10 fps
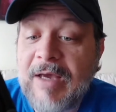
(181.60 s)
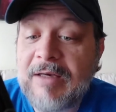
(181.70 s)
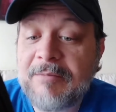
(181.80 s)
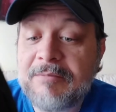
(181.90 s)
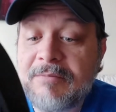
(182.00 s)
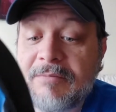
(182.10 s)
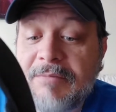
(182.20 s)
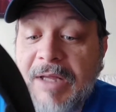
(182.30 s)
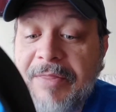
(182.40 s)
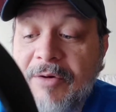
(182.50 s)
I've had
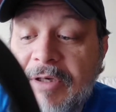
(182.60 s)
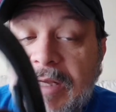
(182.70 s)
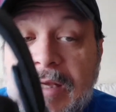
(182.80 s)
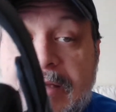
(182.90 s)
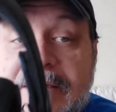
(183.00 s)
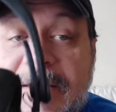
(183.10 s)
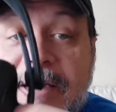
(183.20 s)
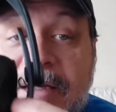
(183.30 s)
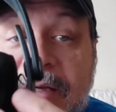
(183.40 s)
them about 30 days.